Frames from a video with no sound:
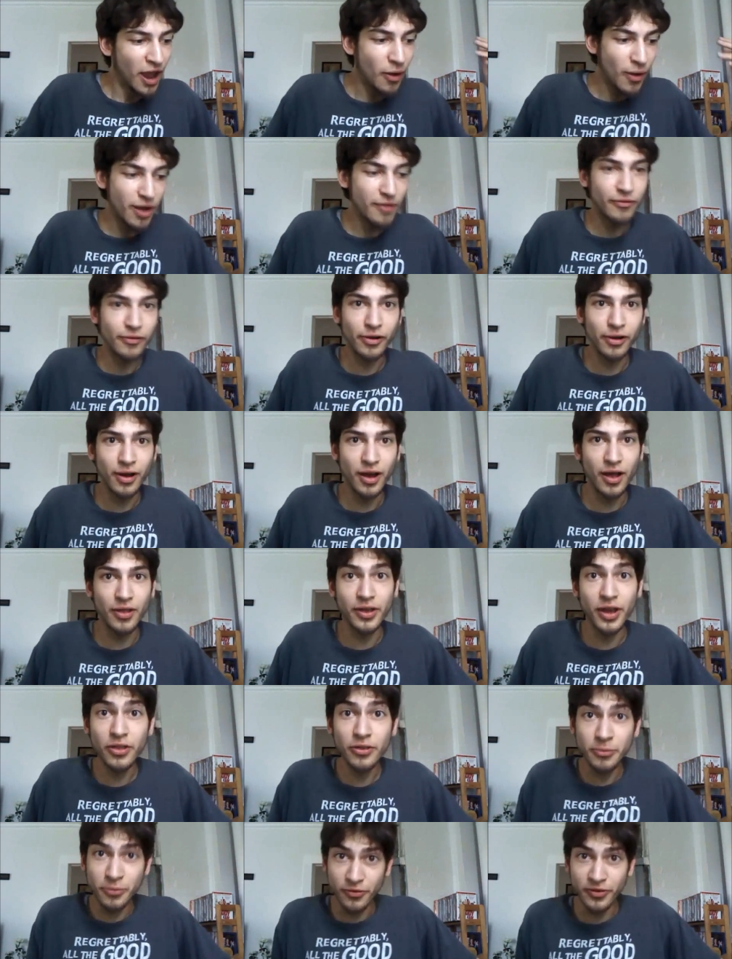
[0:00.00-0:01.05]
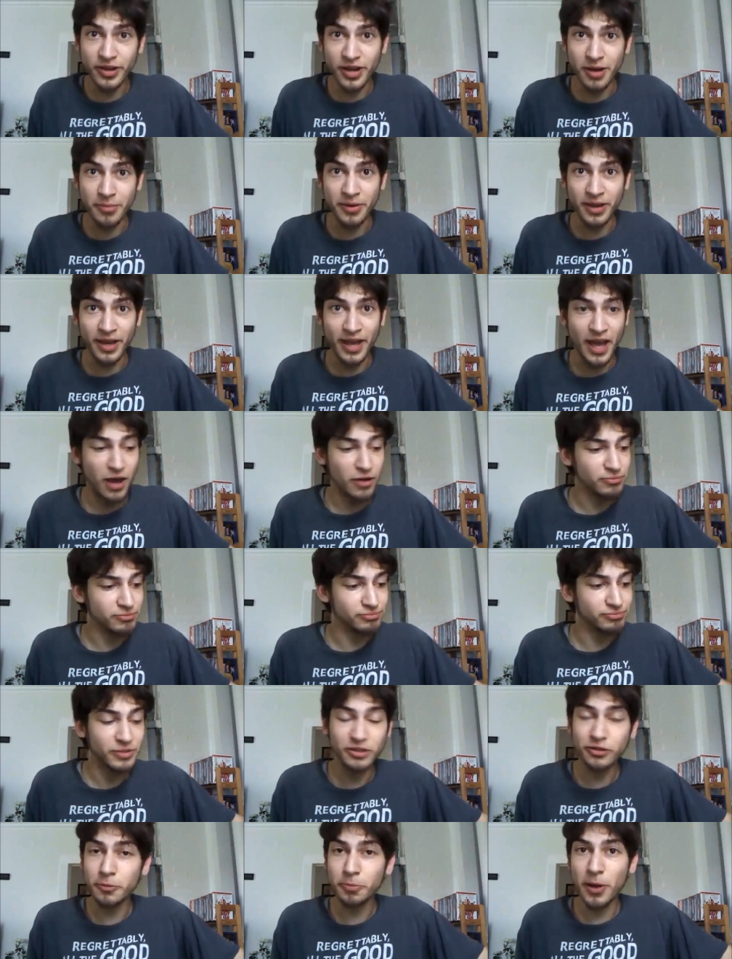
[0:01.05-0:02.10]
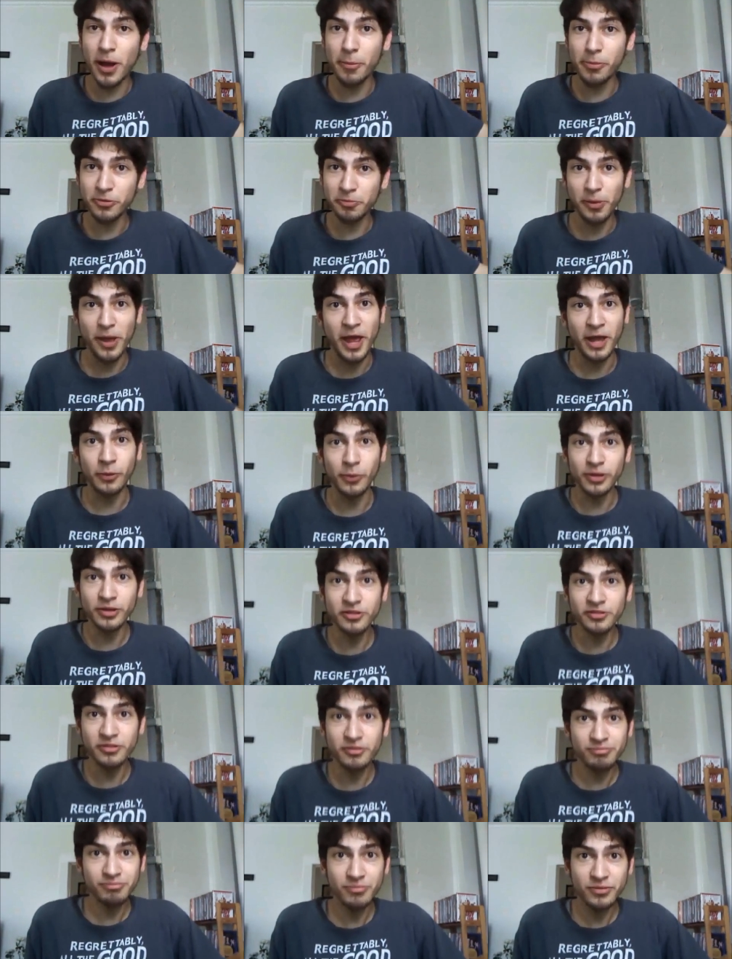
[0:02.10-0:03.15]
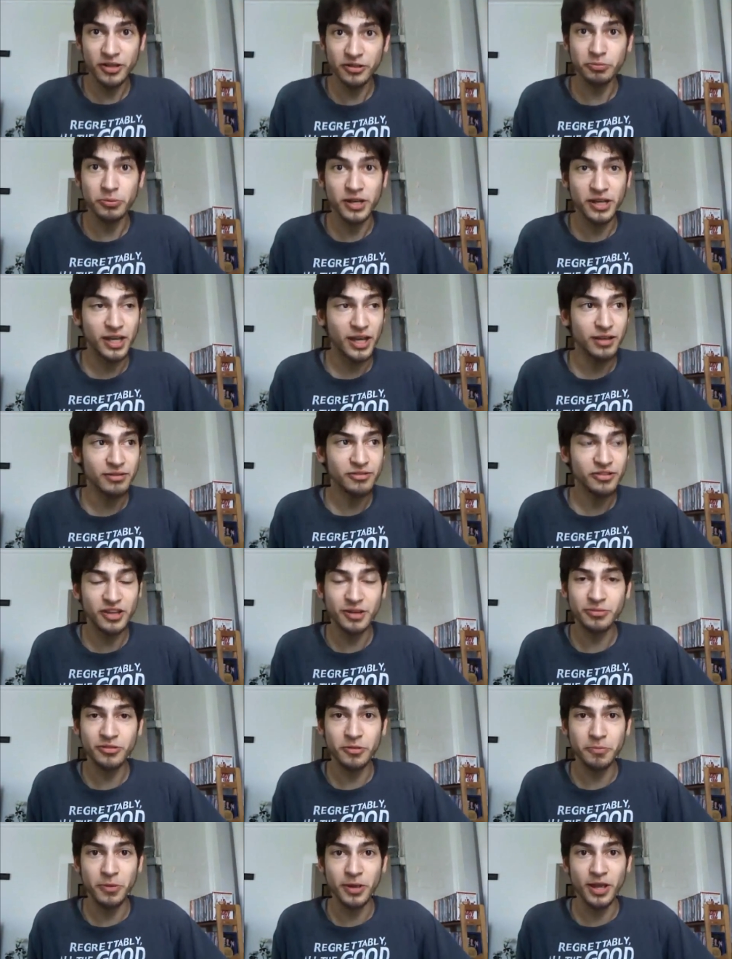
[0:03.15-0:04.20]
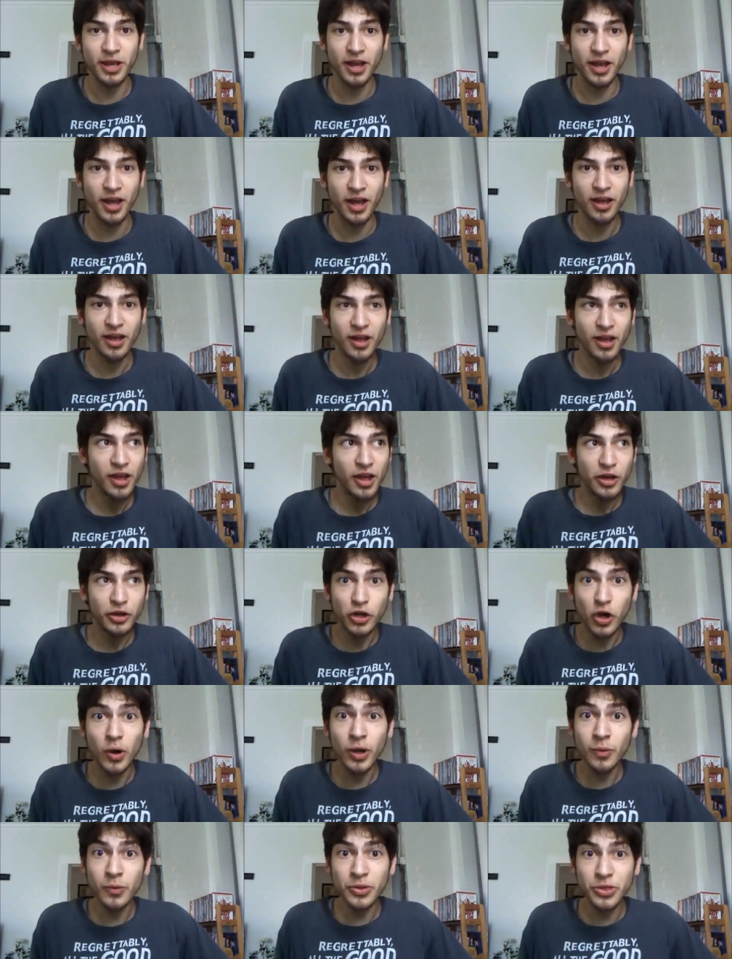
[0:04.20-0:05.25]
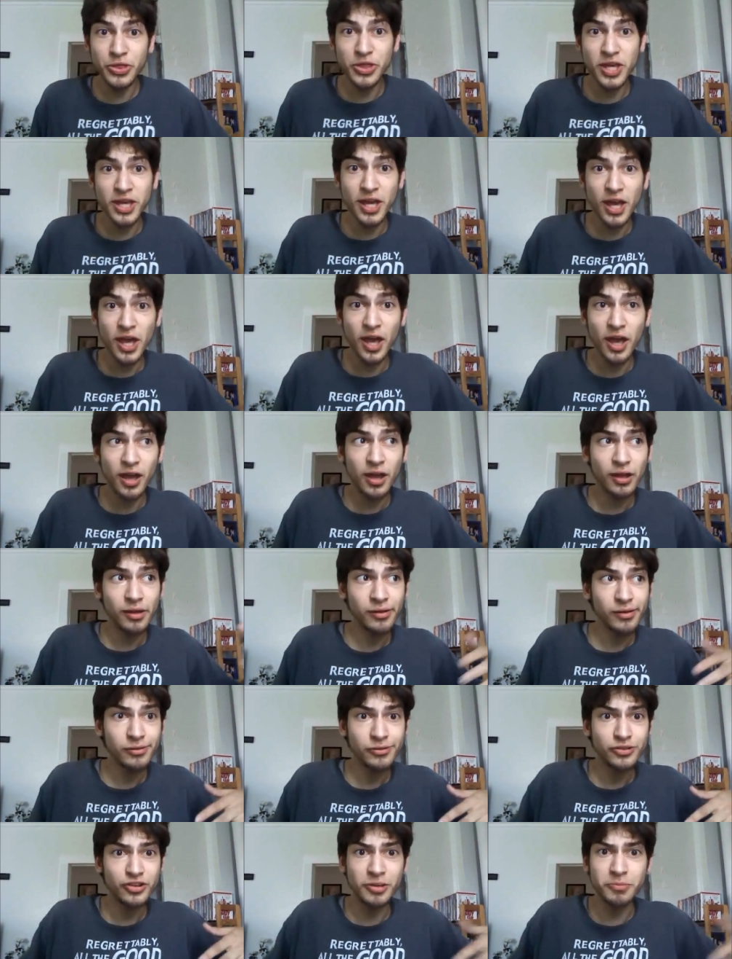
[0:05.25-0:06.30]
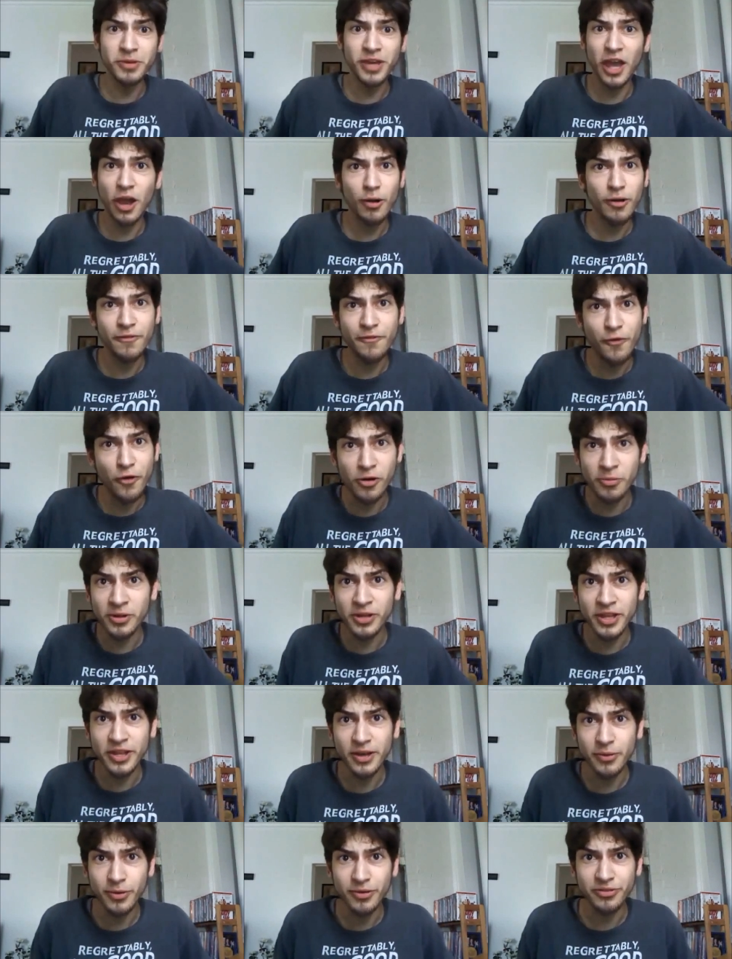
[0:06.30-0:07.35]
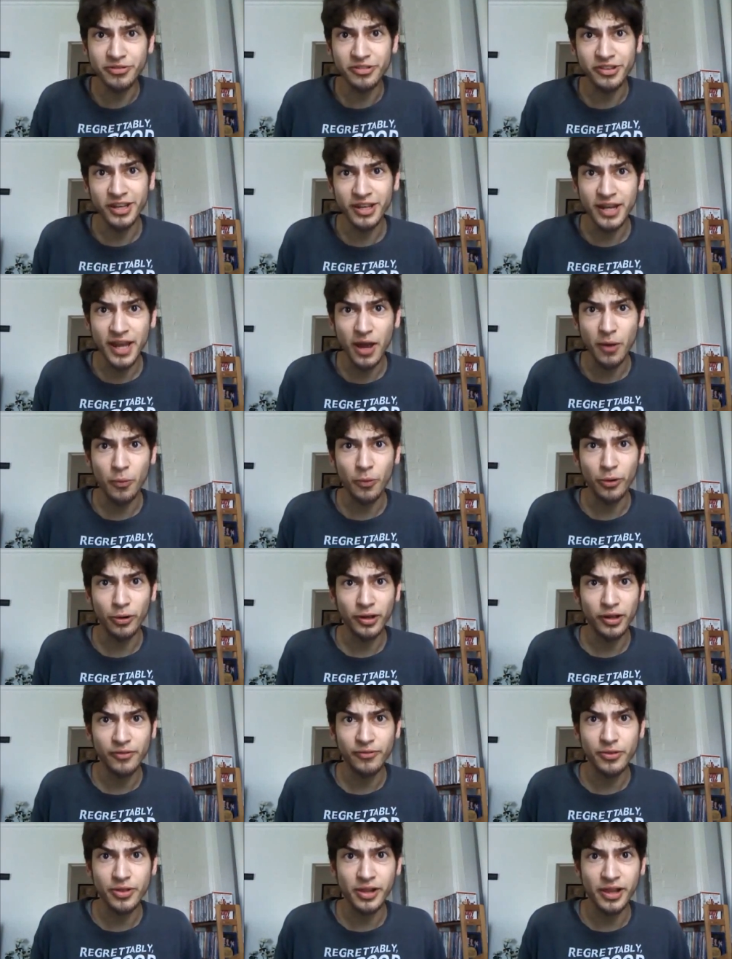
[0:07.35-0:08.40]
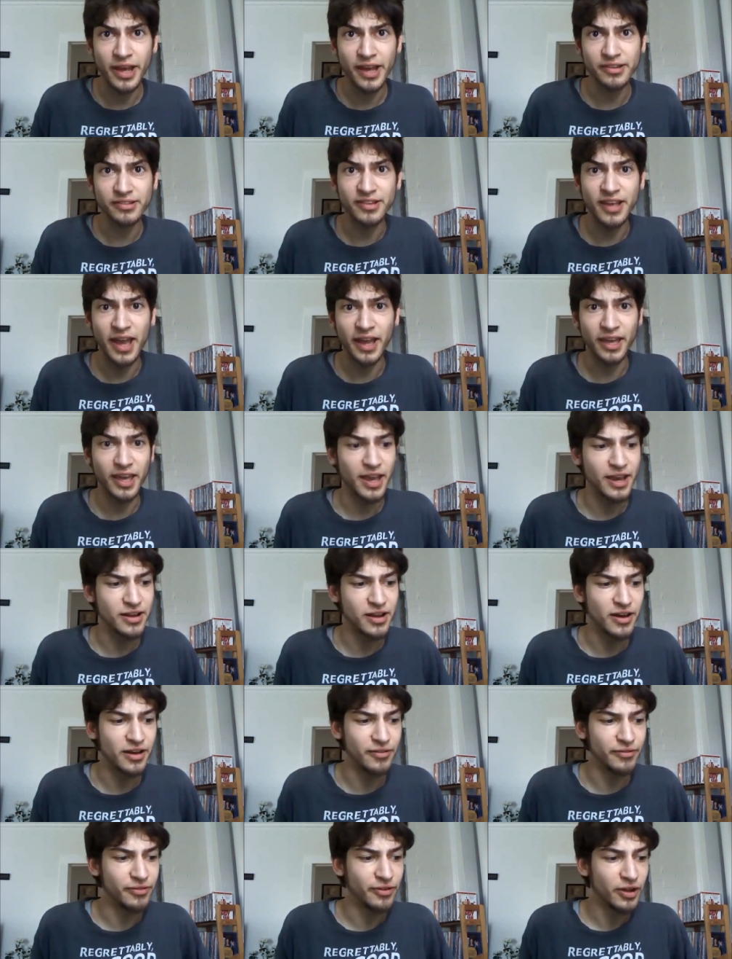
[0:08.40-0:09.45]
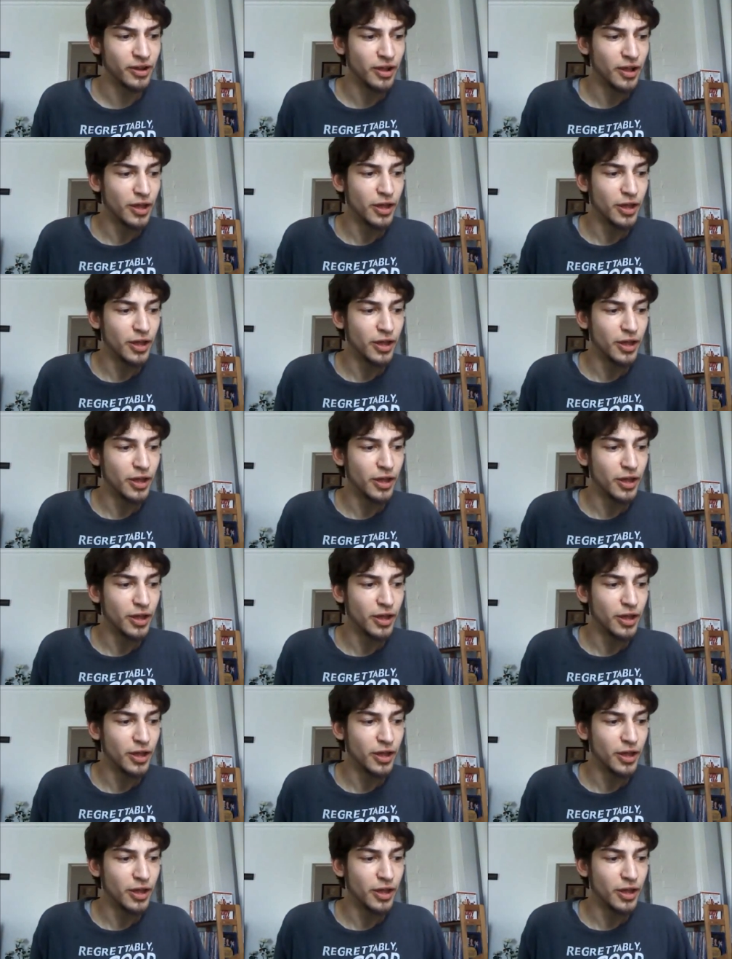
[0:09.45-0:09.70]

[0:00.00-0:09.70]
However, uh, the other movie coming out, Mr. Popper's Penguins, this weekend, seems to be uh, going with the uh, Jim Carrey formula that we've seen at work over the last decade of